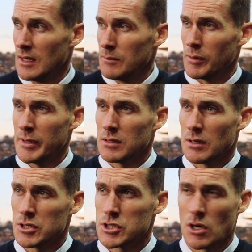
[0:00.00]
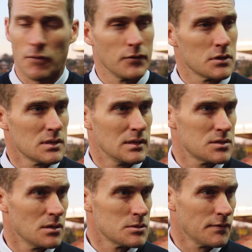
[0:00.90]
probably a softness in
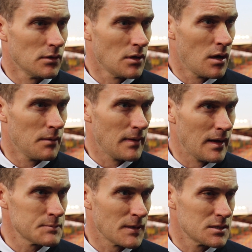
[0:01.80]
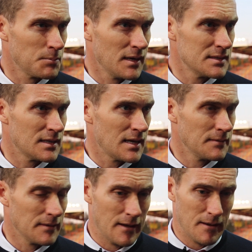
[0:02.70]
terms of all our aspects of play today.
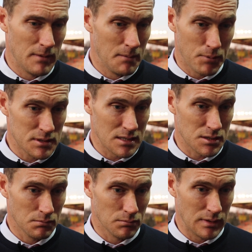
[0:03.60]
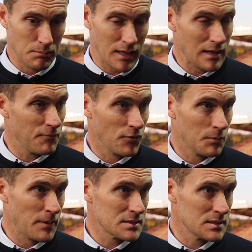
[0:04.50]
In possession, we didn't make any
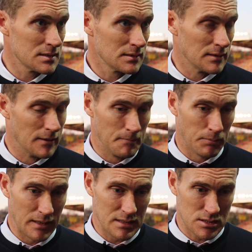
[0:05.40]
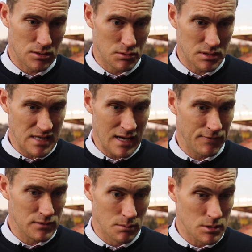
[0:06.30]
forward passes. Played too
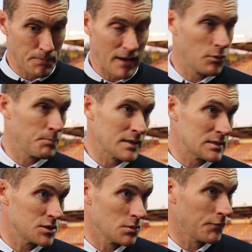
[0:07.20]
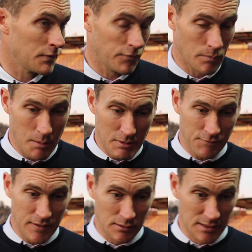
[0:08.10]
safe in terms of backward passes too often from our
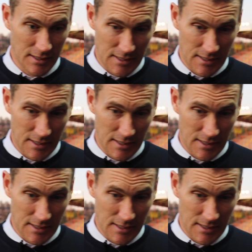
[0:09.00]
midfield.